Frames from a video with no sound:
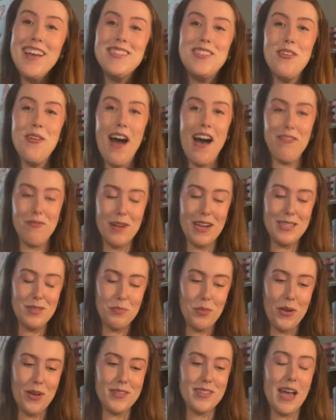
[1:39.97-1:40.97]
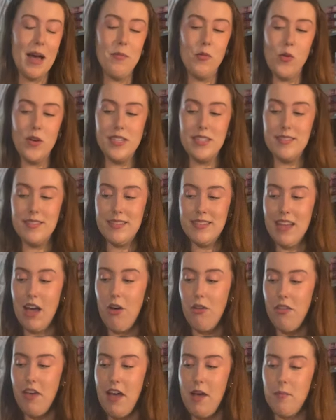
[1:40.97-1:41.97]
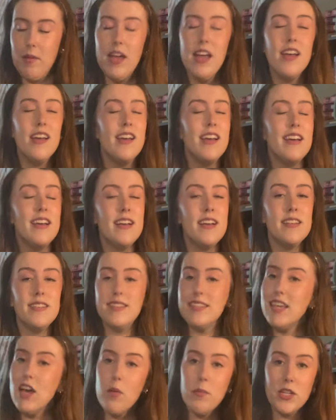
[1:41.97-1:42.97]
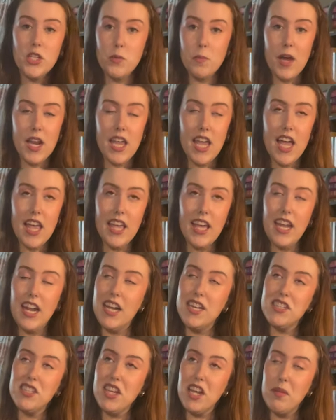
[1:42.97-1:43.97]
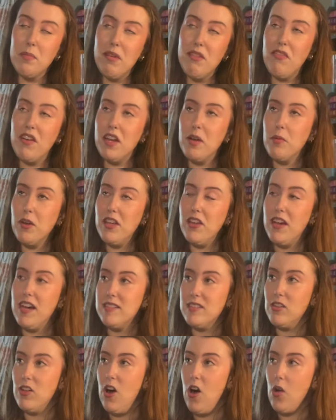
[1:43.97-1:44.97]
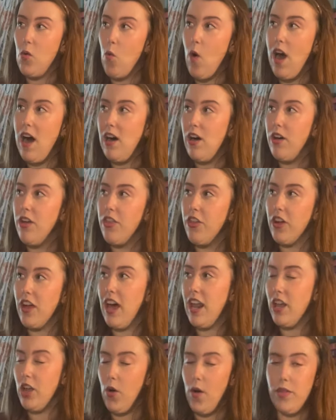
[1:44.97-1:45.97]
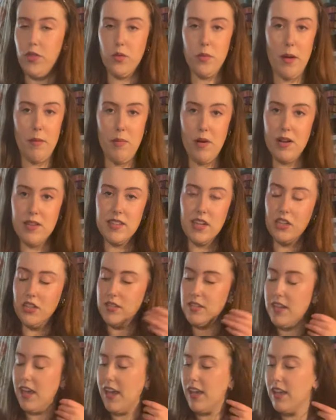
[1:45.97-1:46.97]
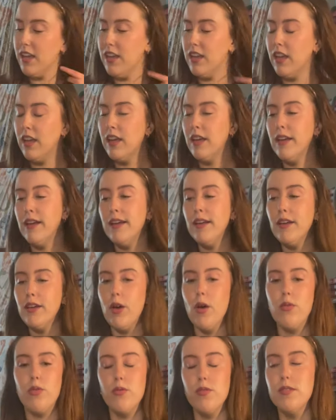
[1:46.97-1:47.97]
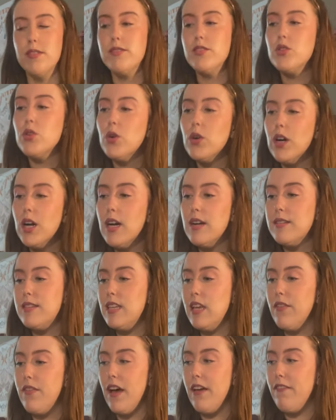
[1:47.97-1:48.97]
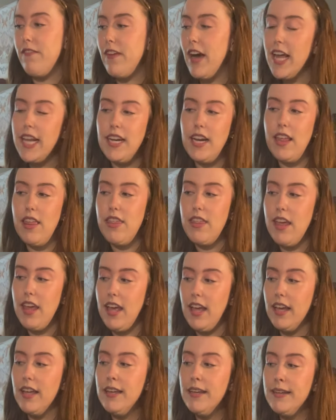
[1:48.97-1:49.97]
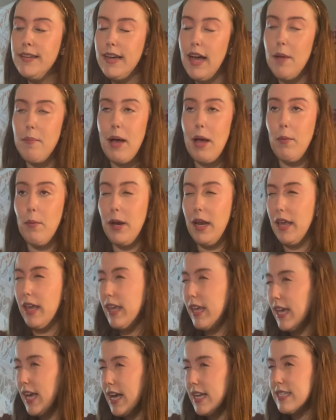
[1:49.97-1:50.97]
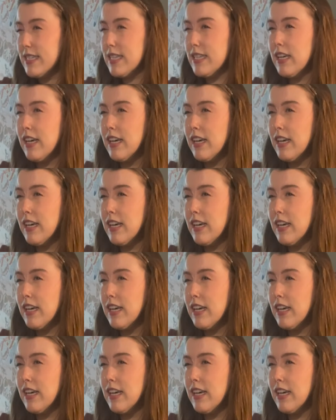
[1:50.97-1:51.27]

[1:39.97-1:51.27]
to Half Price Books. I'm going to sell them, see how much money I get. I just thought it'd be fun to bring you guys along while they're kind of going through my books. I'll just like go through the store, see if I find anything I might want to get.